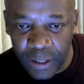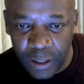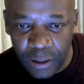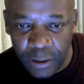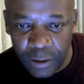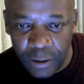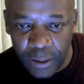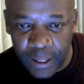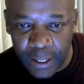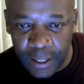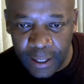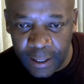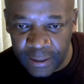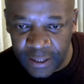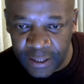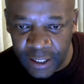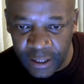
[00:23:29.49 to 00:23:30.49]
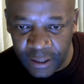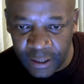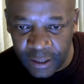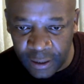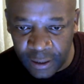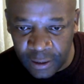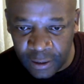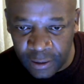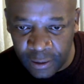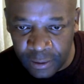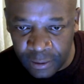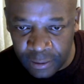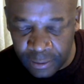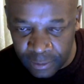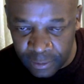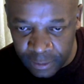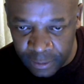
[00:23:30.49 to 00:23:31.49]
okay, I'll take
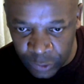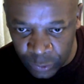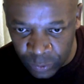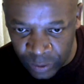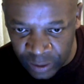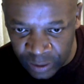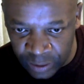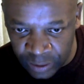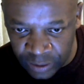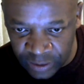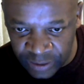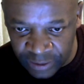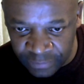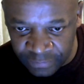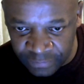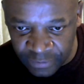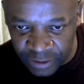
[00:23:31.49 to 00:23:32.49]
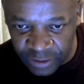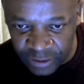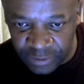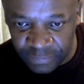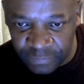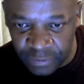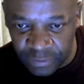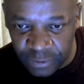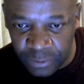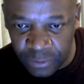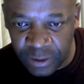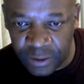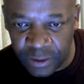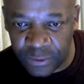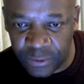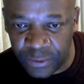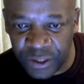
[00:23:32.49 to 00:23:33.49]
this one just after Stephen
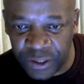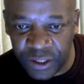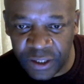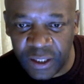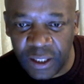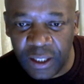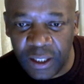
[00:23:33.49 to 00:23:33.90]
Kuira's question.